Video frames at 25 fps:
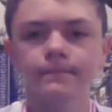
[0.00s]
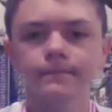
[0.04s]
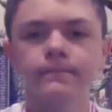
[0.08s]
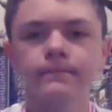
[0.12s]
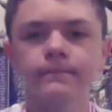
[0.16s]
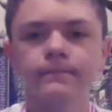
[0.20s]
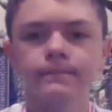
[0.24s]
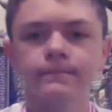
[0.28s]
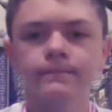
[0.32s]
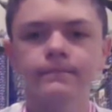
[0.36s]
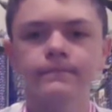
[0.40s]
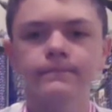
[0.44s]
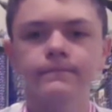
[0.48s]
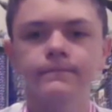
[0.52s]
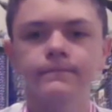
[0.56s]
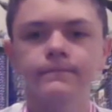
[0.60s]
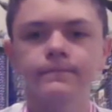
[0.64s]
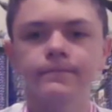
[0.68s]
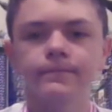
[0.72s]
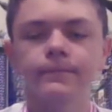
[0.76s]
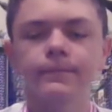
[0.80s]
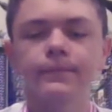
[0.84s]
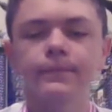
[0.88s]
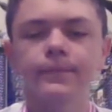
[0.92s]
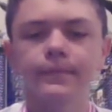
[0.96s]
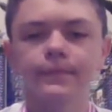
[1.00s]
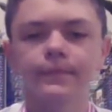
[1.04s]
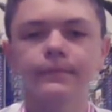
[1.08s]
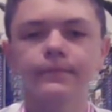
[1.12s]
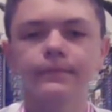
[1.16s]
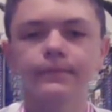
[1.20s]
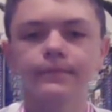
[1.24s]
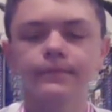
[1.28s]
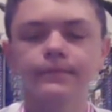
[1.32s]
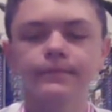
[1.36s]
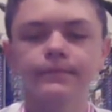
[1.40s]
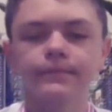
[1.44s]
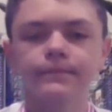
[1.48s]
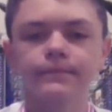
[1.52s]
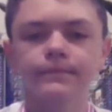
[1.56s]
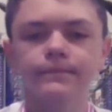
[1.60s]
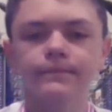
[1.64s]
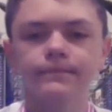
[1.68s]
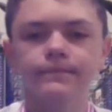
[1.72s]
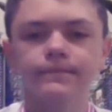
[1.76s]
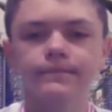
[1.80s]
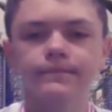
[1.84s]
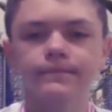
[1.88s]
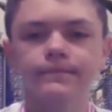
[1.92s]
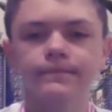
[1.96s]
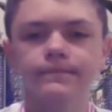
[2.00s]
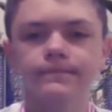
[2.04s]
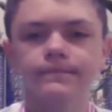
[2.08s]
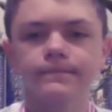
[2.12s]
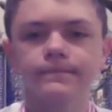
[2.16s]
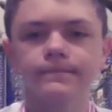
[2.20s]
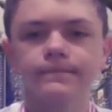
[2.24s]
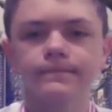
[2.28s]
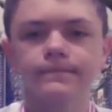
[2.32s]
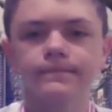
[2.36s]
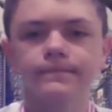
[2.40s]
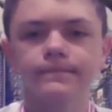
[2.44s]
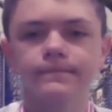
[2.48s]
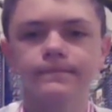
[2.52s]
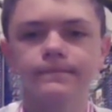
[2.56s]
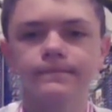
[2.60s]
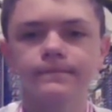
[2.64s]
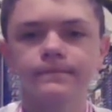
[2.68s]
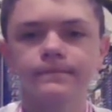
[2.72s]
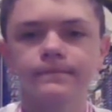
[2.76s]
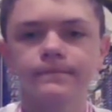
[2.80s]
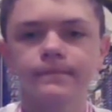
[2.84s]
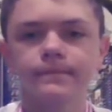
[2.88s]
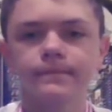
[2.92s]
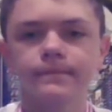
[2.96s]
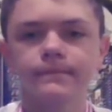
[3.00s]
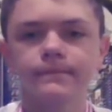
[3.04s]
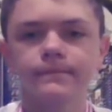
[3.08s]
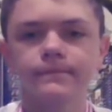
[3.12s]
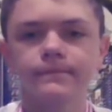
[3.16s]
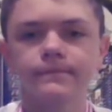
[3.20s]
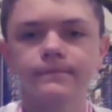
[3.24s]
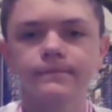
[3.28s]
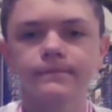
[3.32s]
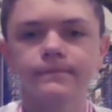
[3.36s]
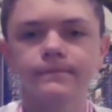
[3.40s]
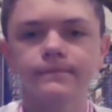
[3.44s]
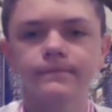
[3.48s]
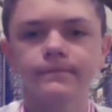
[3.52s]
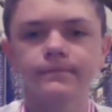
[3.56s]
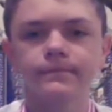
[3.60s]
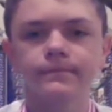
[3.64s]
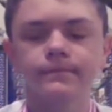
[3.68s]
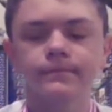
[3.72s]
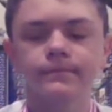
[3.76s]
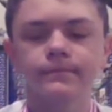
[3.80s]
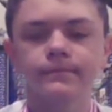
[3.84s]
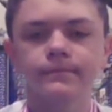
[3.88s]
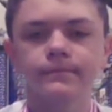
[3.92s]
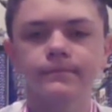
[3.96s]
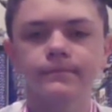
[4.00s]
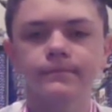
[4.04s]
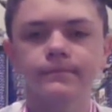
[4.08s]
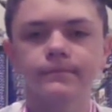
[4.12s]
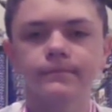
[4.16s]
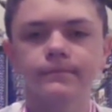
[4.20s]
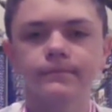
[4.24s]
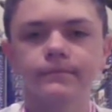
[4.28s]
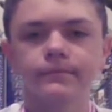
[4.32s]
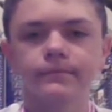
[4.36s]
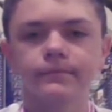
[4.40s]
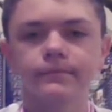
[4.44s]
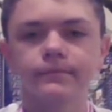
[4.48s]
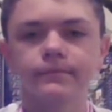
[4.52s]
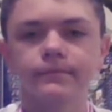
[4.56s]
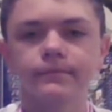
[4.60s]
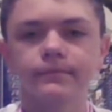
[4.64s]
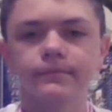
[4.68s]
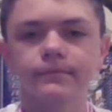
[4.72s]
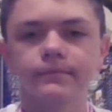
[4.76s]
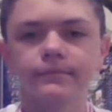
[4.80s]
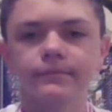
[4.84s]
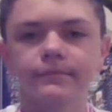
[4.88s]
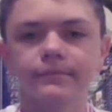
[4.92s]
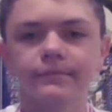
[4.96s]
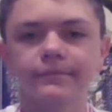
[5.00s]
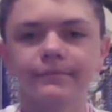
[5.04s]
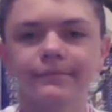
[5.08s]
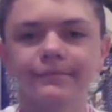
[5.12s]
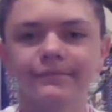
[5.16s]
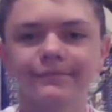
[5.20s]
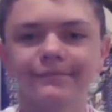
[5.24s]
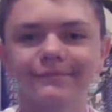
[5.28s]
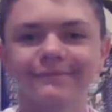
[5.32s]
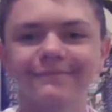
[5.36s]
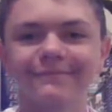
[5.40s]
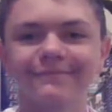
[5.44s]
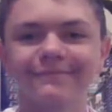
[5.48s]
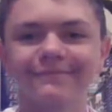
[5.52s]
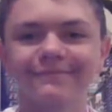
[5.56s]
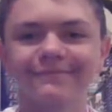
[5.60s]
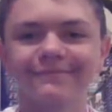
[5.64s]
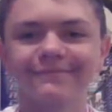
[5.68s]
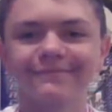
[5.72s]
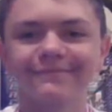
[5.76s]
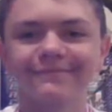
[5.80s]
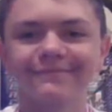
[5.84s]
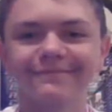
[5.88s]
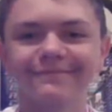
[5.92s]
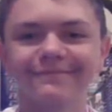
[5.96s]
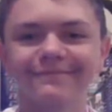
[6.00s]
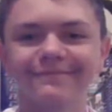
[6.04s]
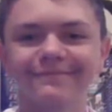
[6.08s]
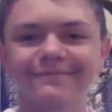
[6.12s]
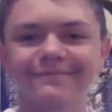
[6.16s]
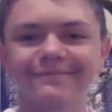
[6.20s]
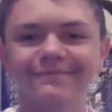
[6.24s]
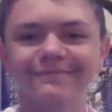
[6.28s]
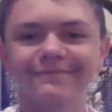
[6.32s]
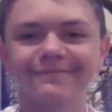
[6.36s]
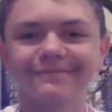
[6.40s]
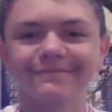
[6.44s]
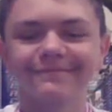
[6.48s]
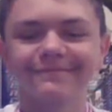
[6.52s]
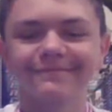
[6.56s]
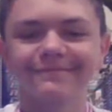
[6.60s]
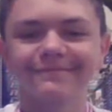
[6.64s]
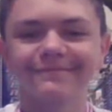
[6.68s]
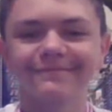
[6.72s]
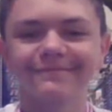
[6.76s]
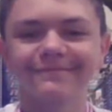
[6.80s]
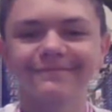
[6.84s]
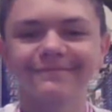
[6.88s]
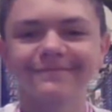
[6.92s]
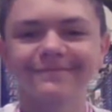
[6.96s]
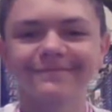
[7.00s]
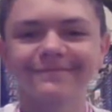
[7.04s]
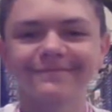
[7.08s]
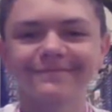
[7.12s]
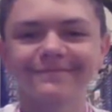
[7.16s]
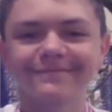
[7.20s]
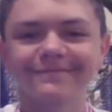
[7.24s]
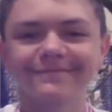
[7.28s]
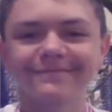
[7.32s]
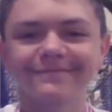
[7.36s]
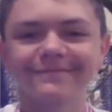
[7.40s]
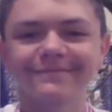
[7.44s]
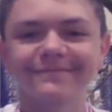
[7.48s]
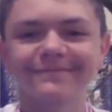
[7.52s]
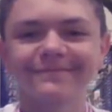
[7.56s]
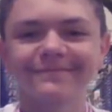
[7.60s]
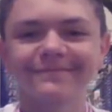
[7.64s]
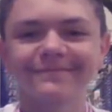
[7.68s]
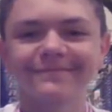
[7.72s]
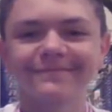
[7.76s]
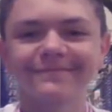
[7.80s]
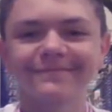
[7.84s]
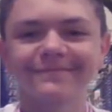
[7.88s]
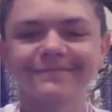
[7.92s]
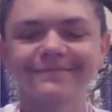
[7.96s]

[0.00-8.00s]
(silent)